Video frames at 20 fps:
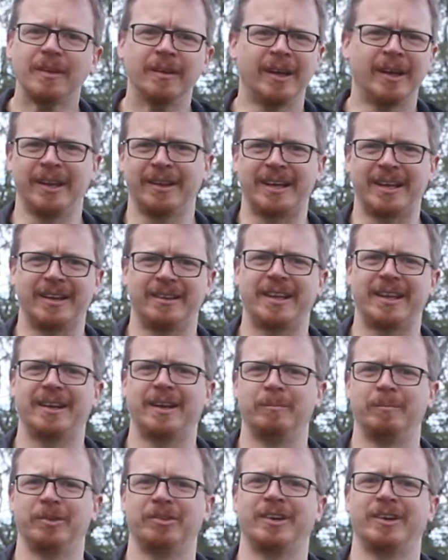and that, that
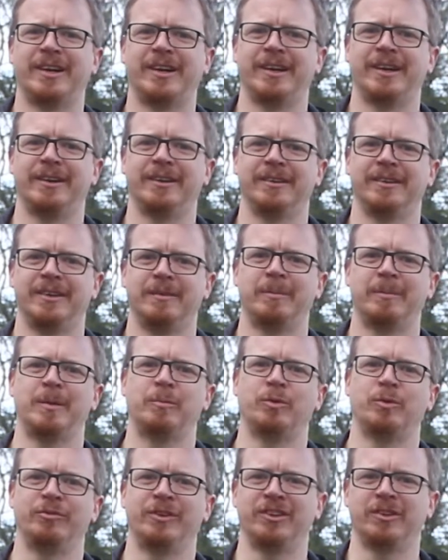number's higher in
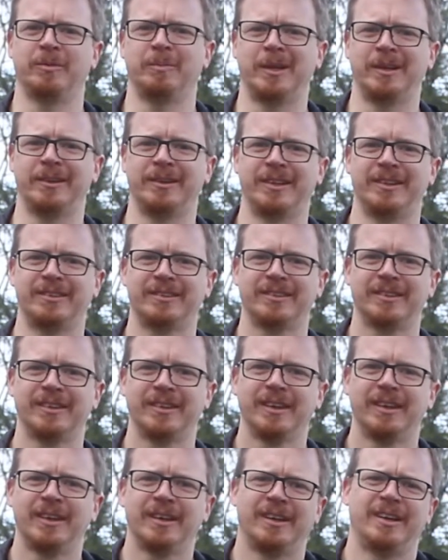people with disabilities
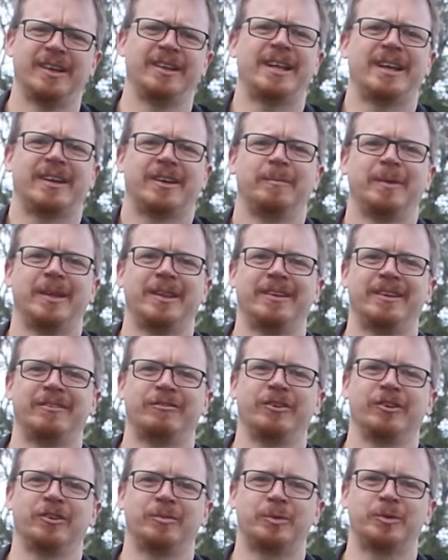and that can be the
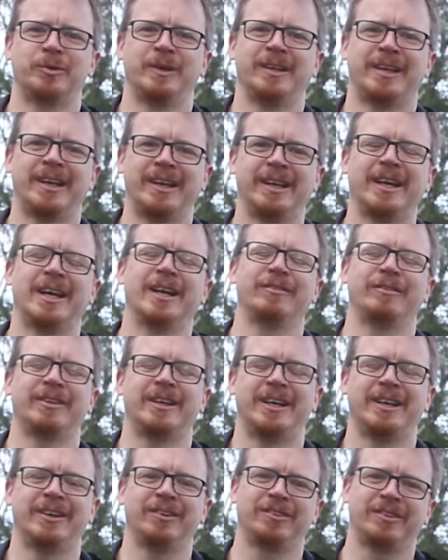difference between getting out of the
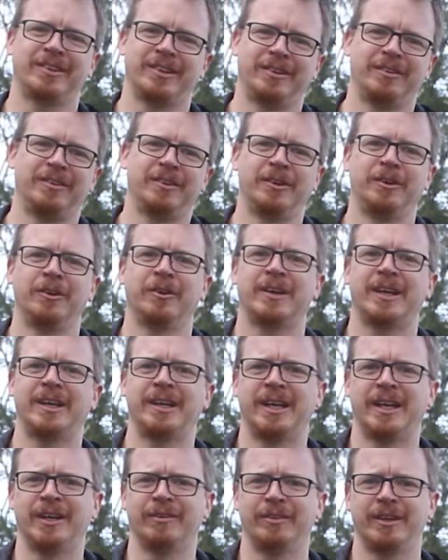house and, and not
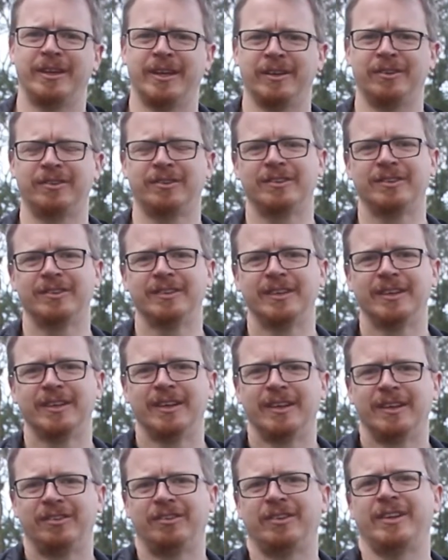getting out of the house
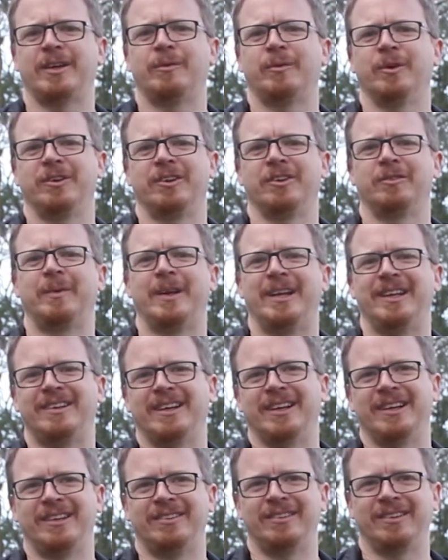so they want as many
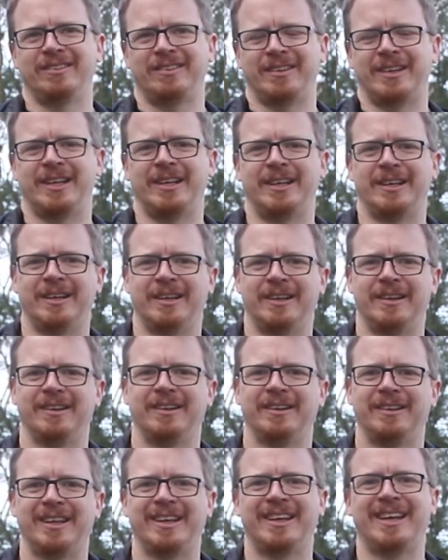dunnies as they uh,
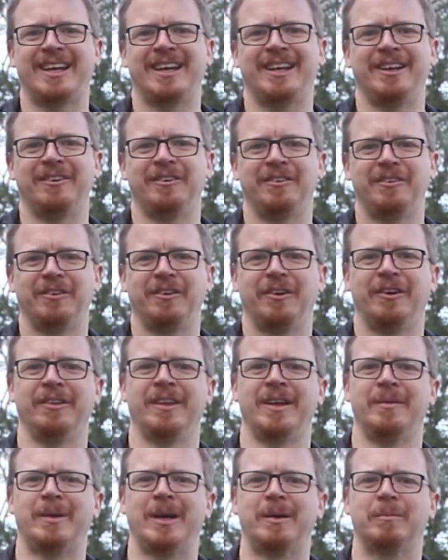they can on
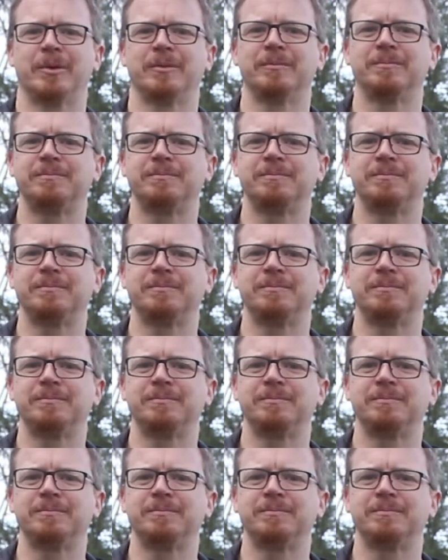their map.